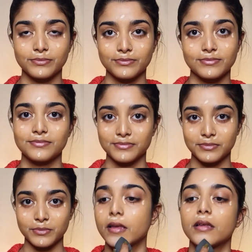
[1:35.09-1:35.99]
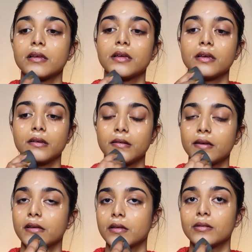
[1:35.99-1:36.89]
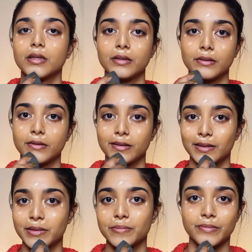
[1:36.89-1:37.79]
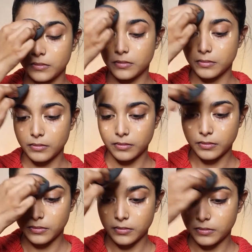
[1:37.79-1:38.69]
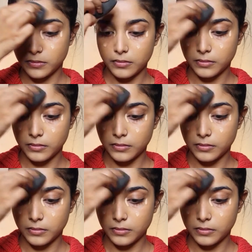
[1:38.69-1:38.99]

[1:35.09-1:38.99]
will ensure that it's balanced out